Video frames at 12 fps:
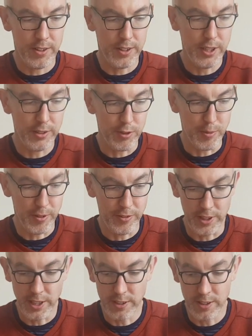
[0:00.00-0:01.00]
These rubber
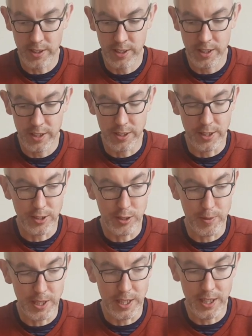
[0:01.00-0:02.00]
feet needs
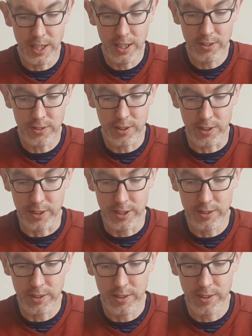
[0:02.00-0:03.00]
to be
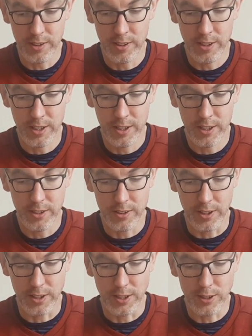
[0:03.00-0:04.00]
inside,
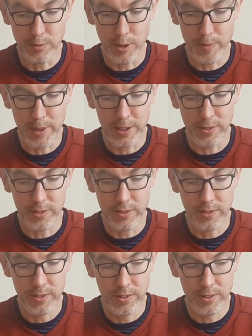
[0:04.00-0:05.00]
so it needs to be about
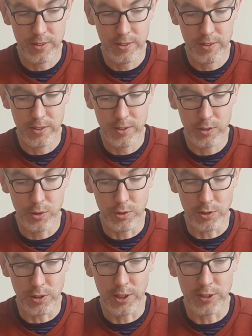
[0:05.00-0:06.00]

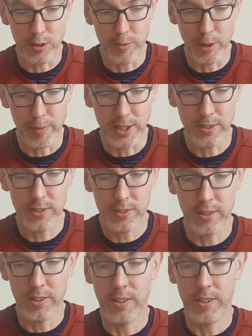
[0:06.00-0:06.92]
290 millimeters.